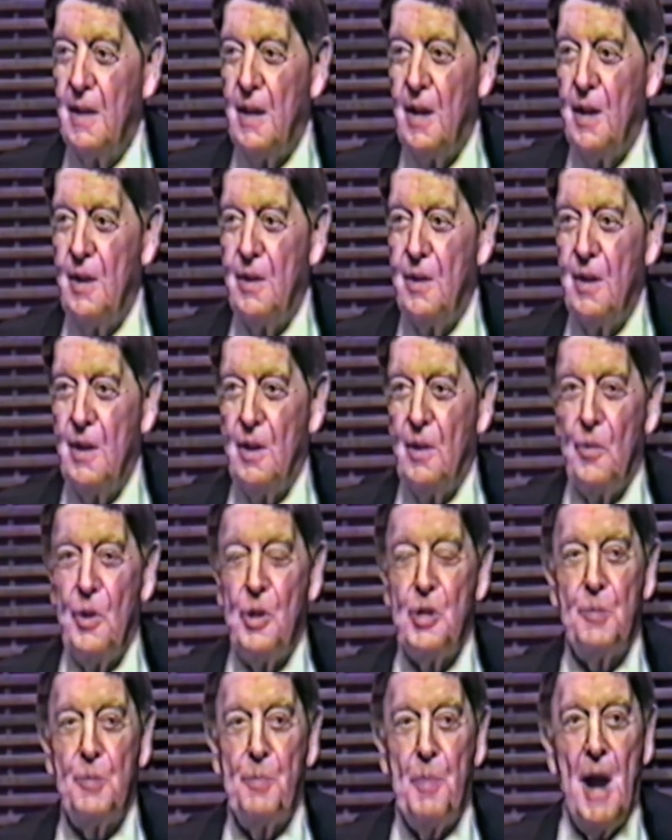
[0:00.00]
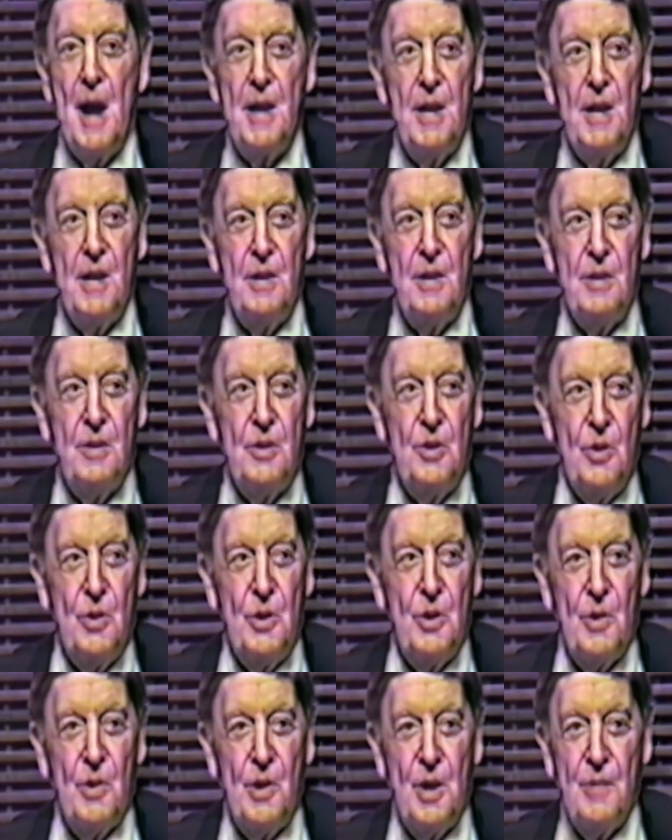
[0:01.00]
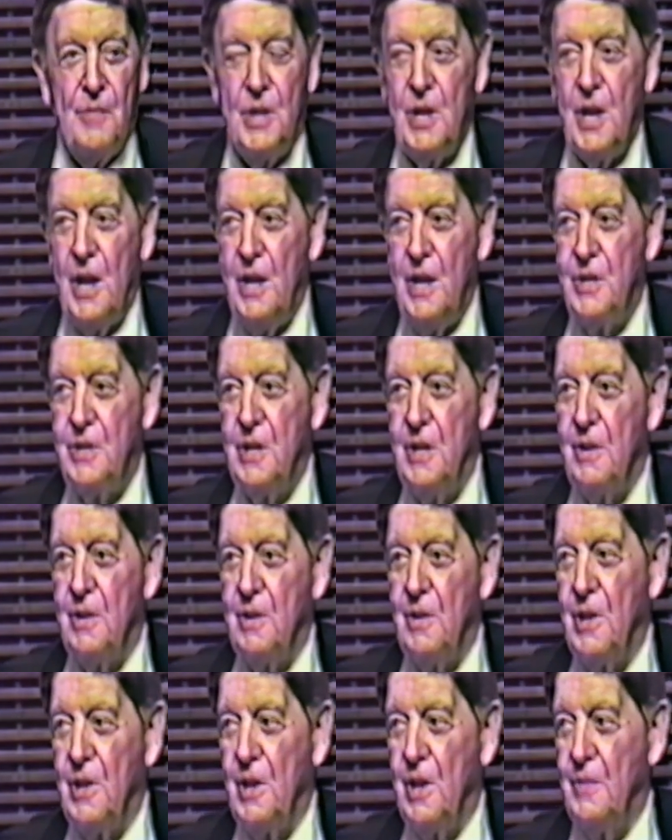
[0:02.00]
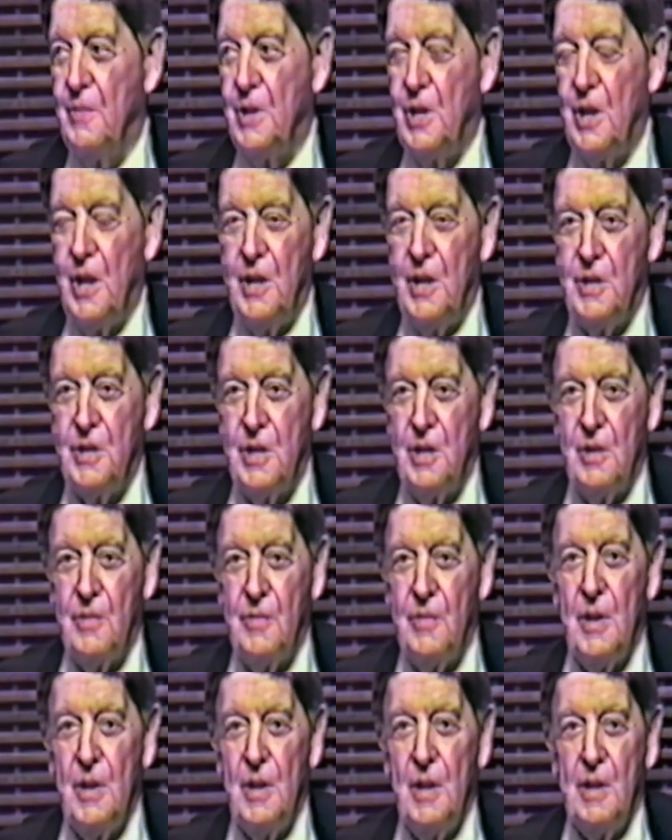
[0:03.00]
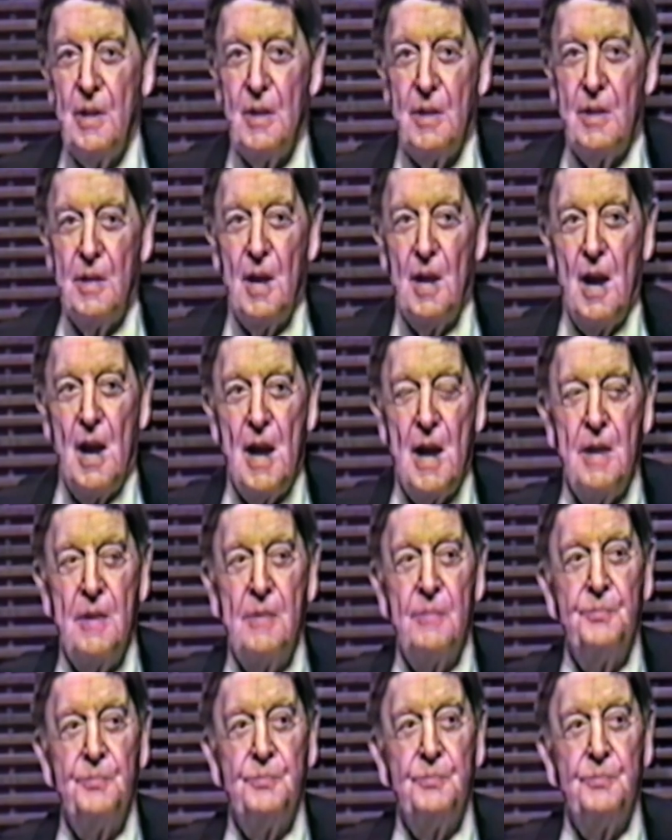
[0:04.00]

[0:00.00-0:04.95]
in uh, responding to your invitation, or the invitation of Don,